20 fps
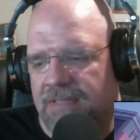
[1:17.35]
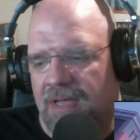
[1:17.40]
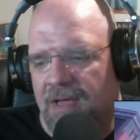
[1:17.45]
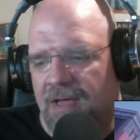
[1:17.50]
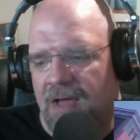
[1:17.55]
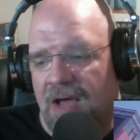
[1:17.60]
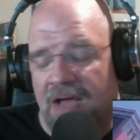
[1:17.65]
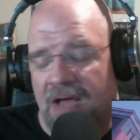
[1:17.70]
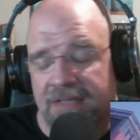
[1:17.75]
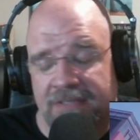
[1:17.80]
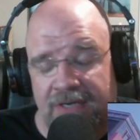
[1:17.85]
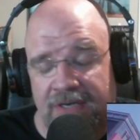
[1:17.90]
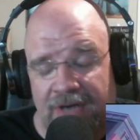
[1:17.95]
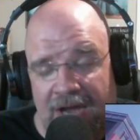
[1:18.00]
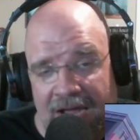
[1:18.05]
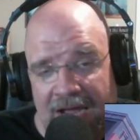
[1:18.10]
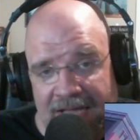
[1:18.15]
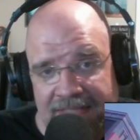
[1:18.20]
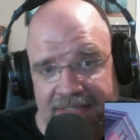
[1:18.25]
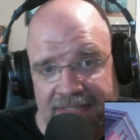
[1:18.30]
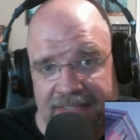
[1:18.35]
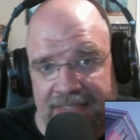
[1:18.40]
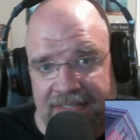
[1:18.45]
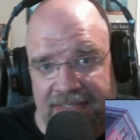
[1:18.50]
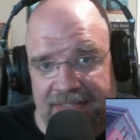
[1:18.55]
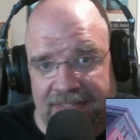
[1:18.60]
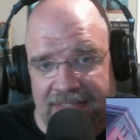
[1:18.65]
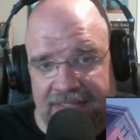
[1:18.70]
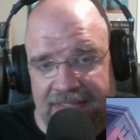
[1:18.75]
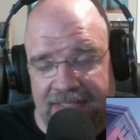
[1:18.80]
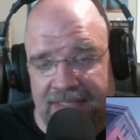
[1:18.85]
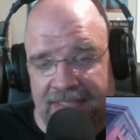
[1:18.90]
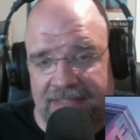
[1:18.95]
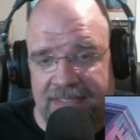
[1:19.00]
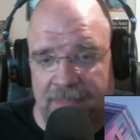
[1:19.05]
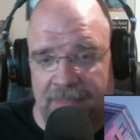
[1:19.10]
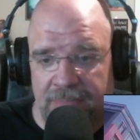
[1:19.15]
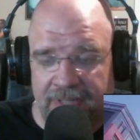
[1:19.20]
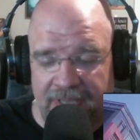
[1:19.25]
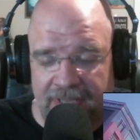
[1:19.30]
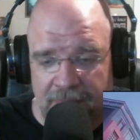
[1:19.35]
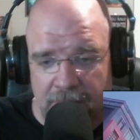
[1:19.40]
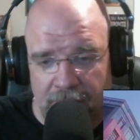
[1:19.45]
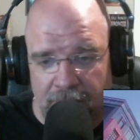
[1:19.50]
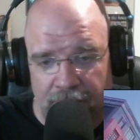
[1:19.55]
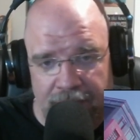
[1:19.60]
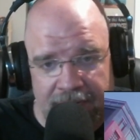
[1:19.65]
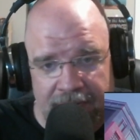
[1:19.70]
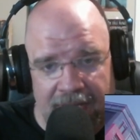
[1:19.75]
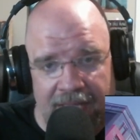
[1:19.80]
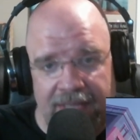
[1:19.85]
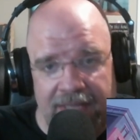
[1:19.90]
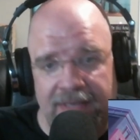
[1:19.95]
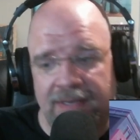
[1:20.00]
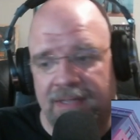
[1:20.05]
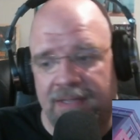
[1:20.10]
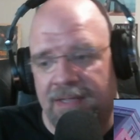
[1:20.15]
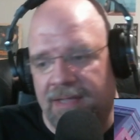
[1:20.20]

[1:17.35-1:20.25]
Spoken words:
Oscar Isaac is in this. He played Moon Knight.